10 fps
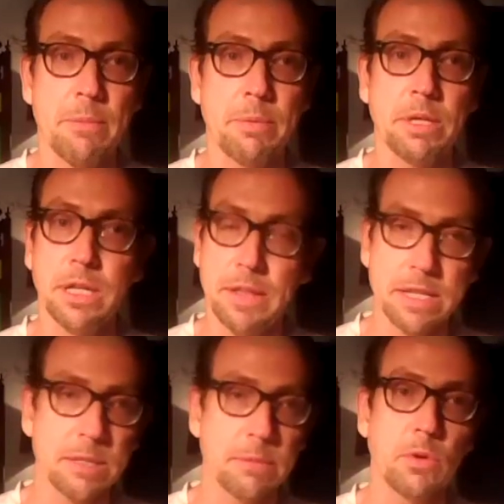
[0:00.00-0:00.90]
happened. And
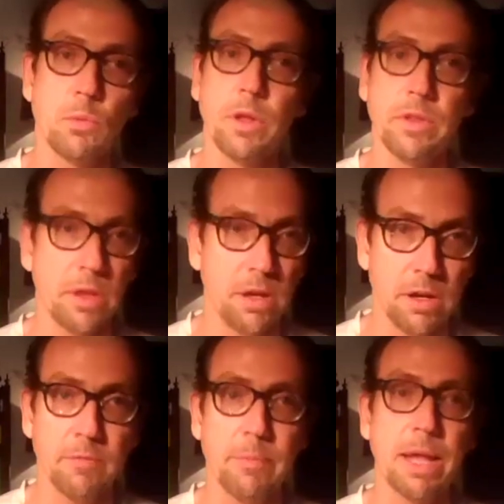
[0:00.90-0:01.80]
that's one
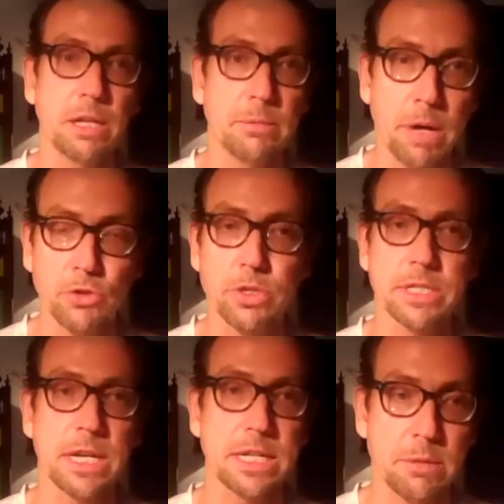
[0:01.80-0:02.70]
of my little
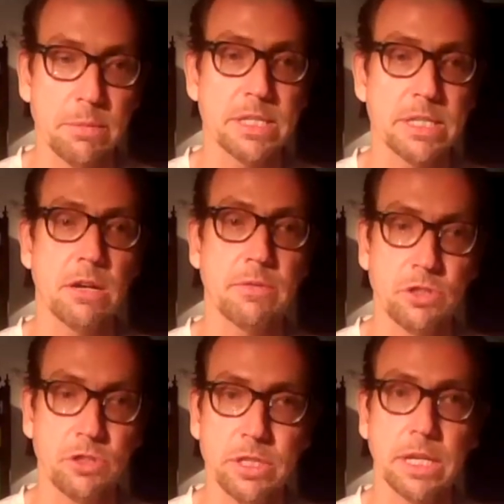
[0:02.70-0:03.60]
mantras that I tell myself,
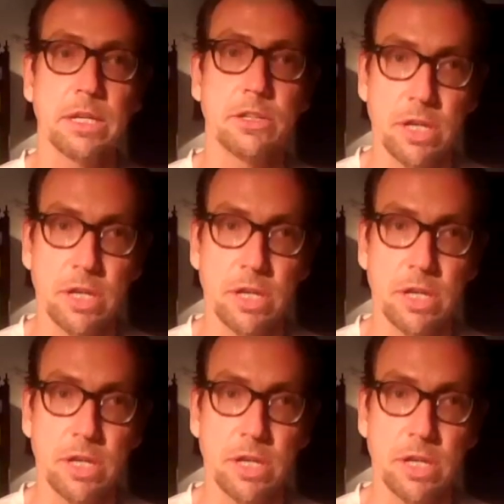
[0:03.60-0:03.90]
and just like,